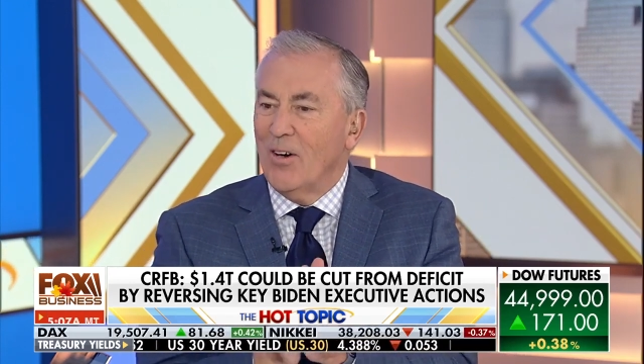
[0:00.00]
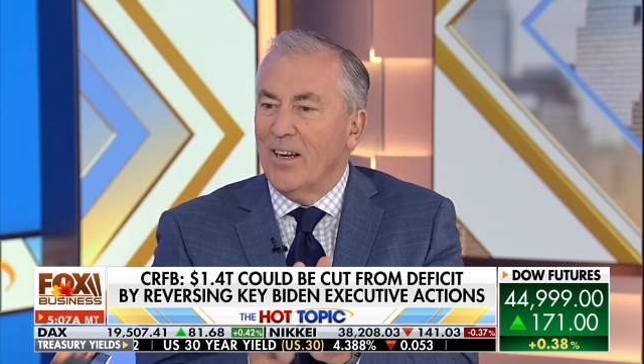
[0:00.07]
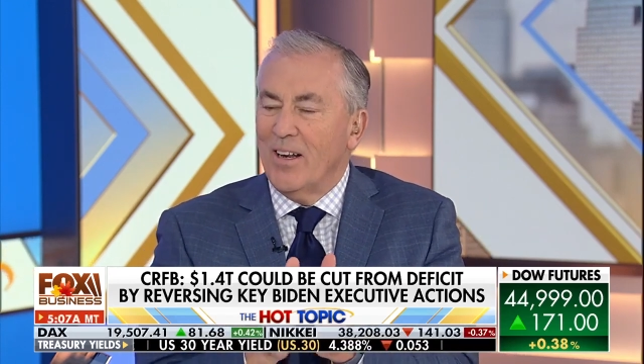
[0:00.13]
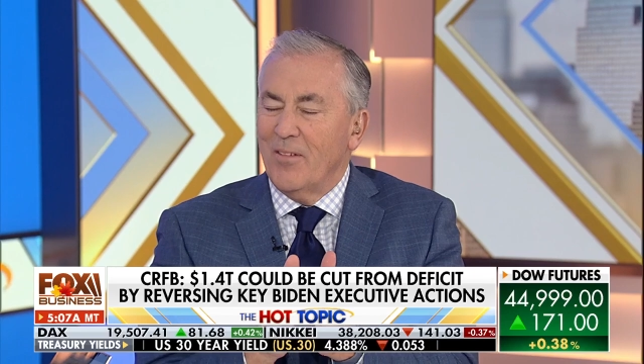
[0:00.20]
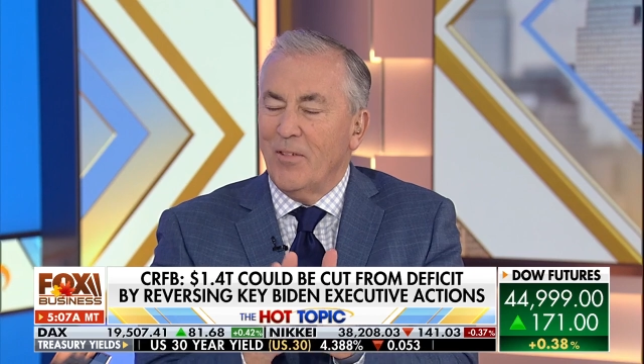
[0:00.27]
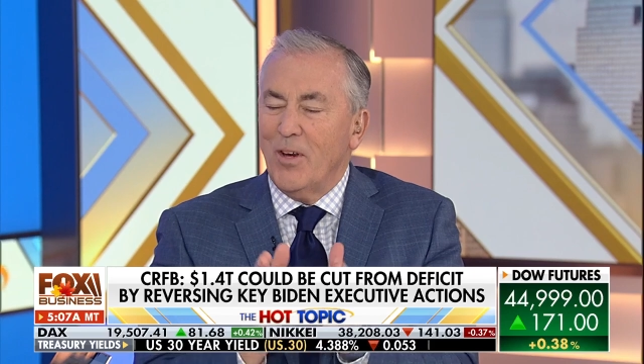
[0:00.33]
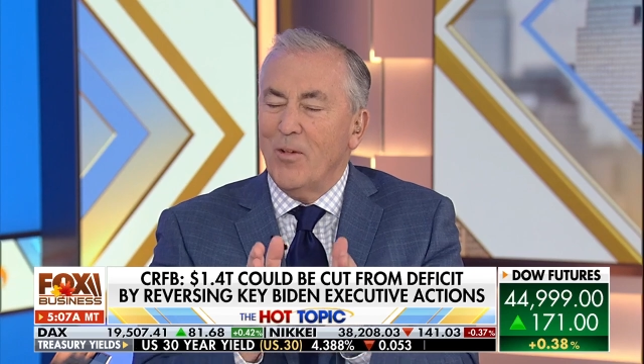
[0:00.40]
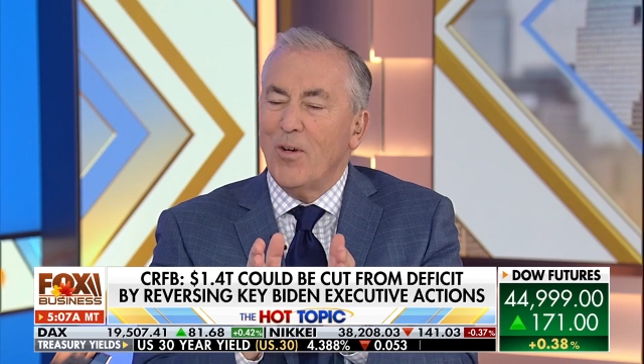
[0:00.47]

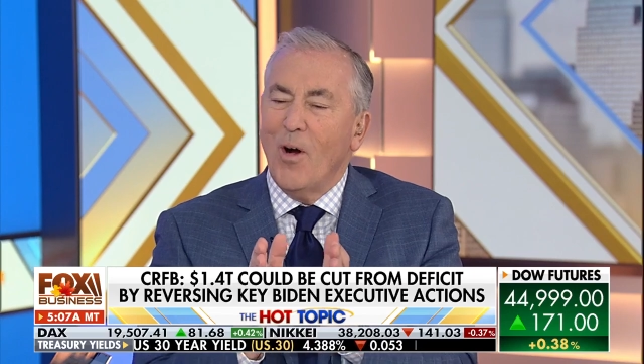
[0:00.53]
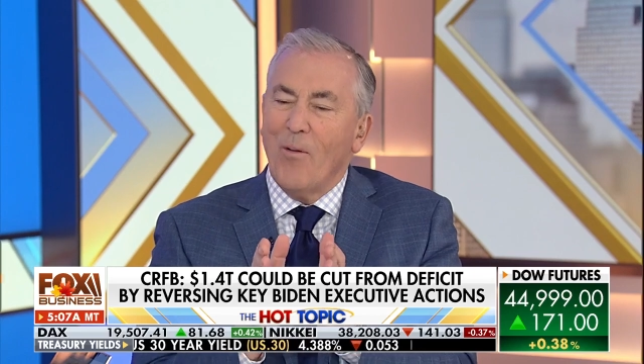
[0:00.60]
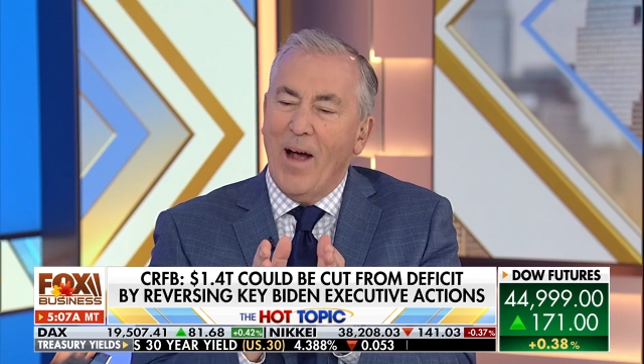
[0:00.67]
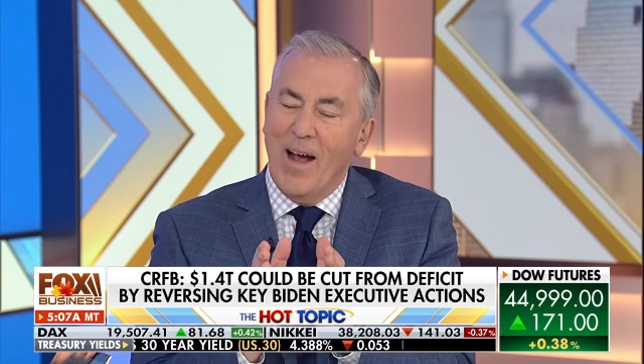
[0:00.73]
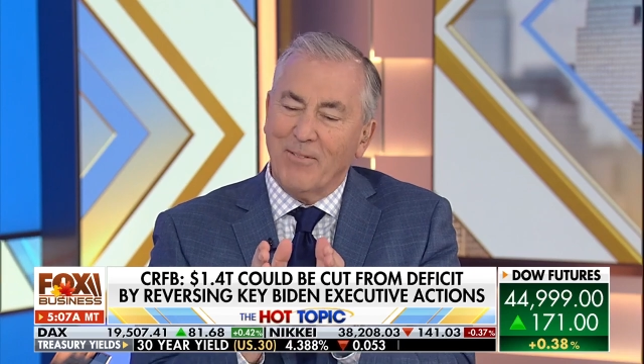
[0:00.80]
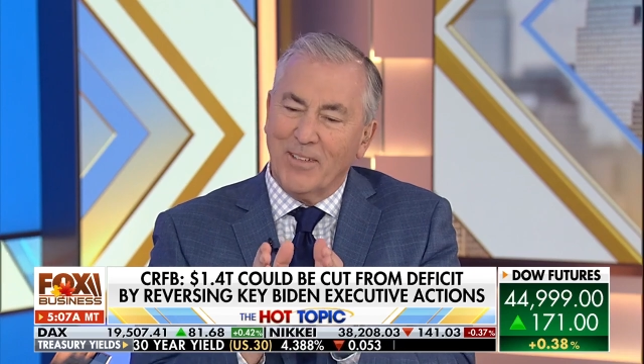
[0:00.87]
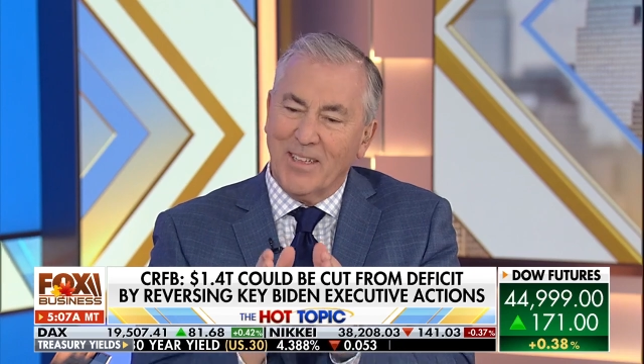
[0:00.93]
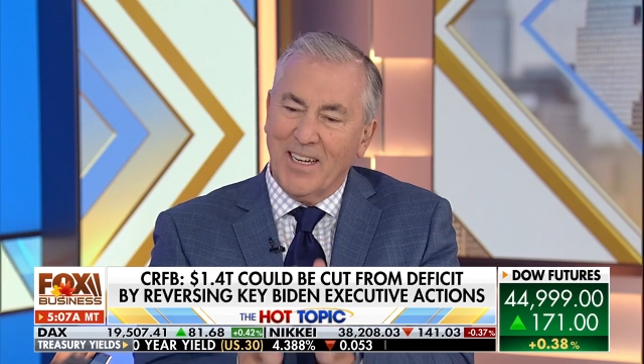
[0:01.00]
if you go
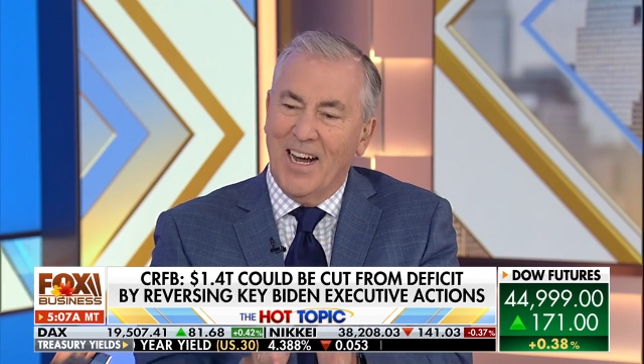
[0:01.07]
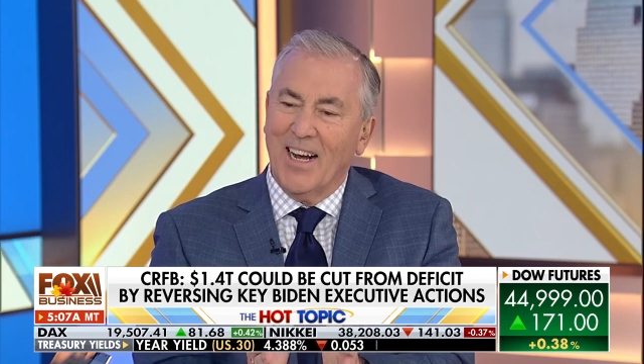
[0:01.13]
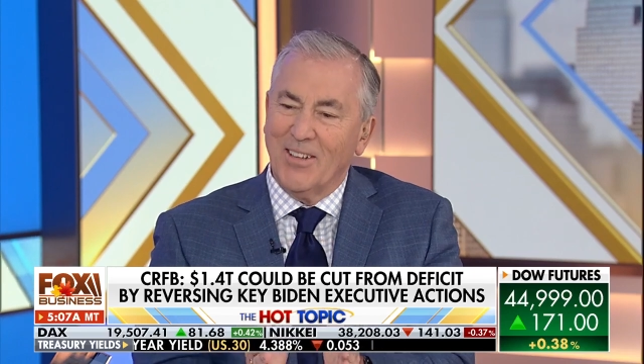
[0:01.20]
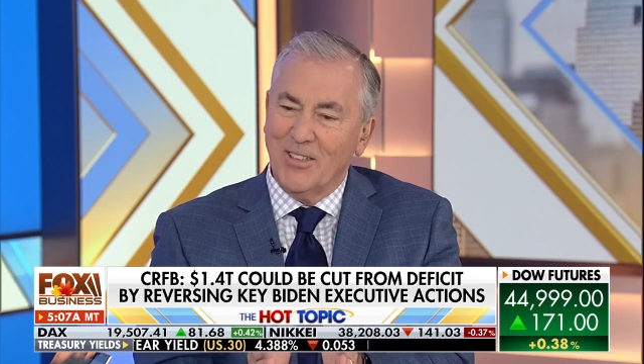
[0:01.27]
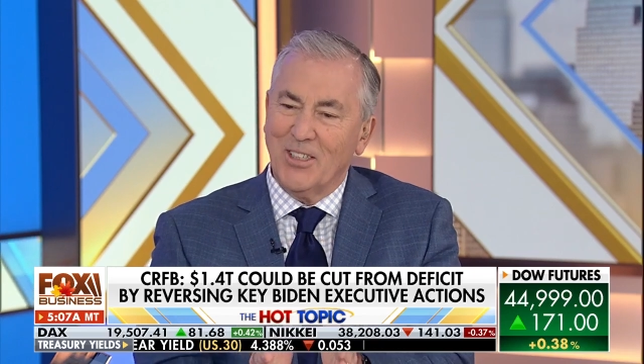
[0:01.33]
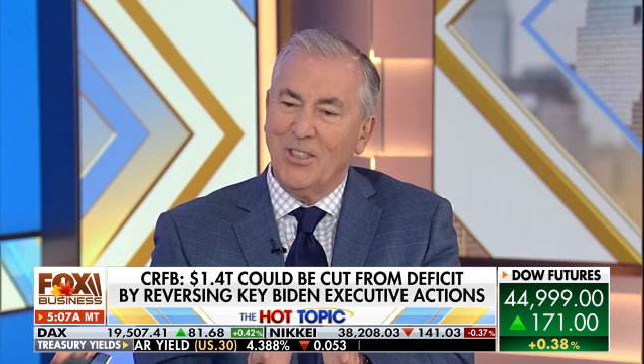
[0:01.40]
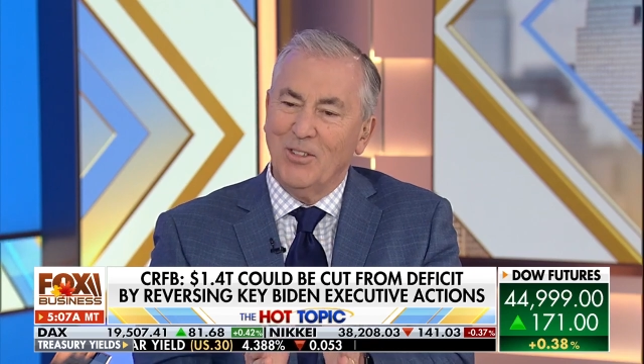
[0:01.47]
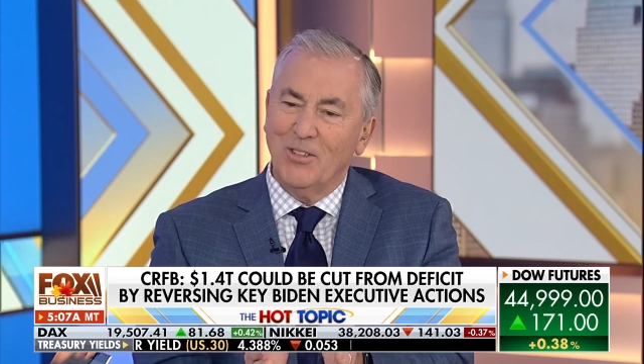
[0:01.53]
after
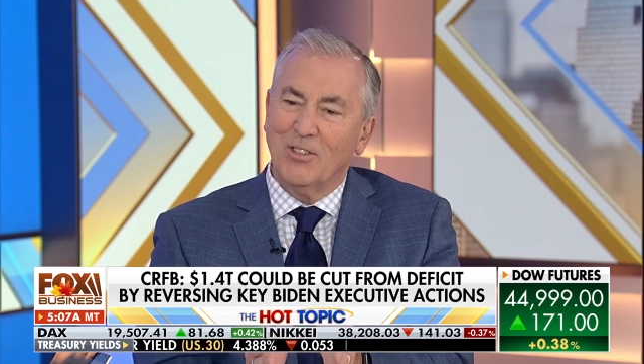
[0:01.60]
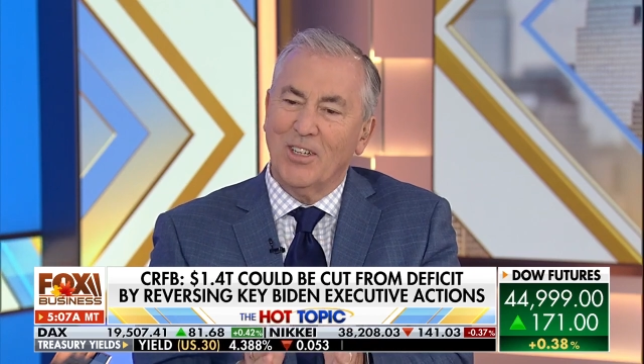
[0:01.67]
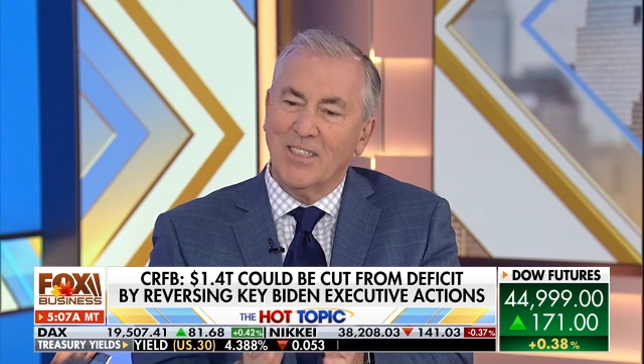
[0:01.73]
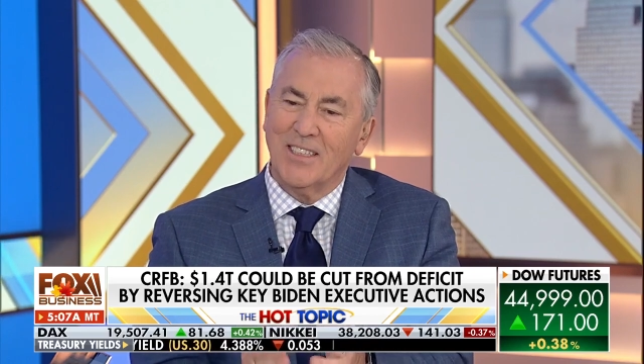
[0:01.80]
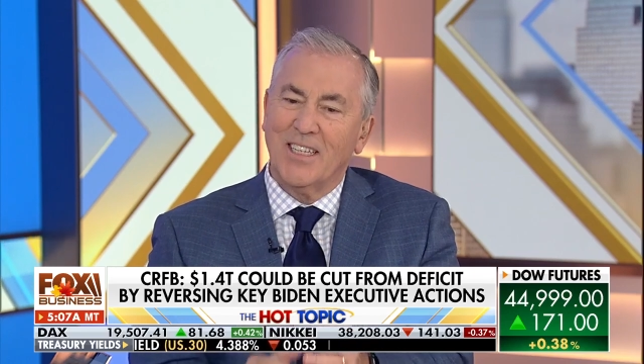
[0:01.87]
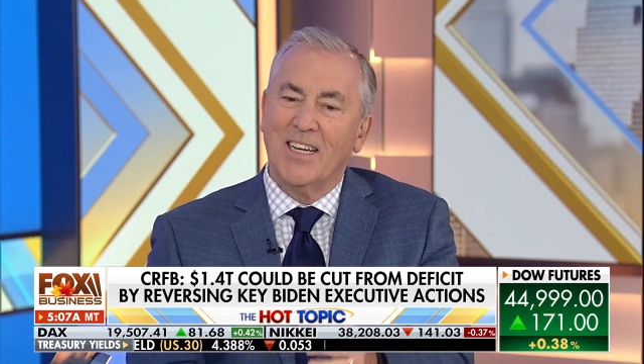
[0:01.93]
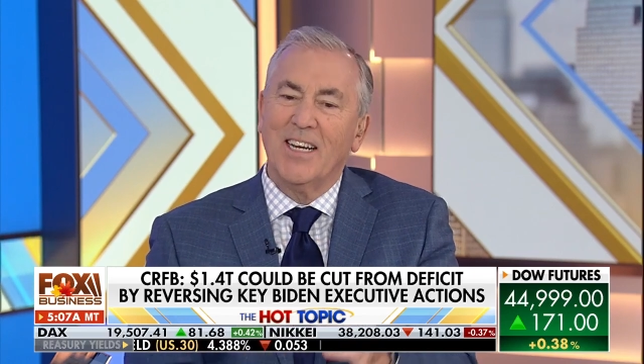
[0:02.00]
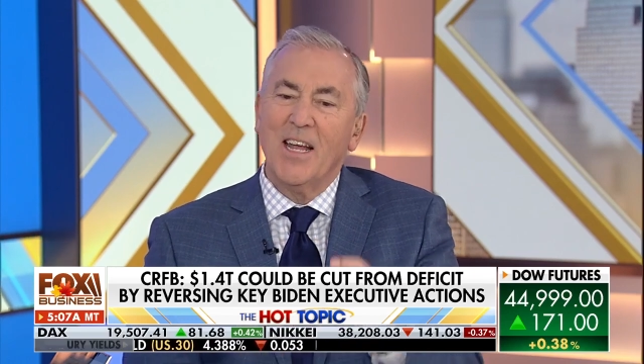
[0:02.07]
Congress and you try to
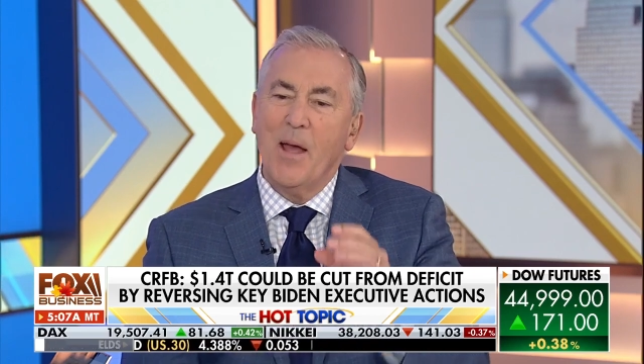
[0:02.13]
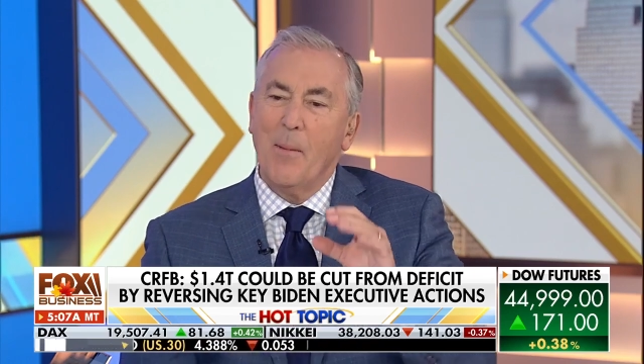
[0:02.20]
say,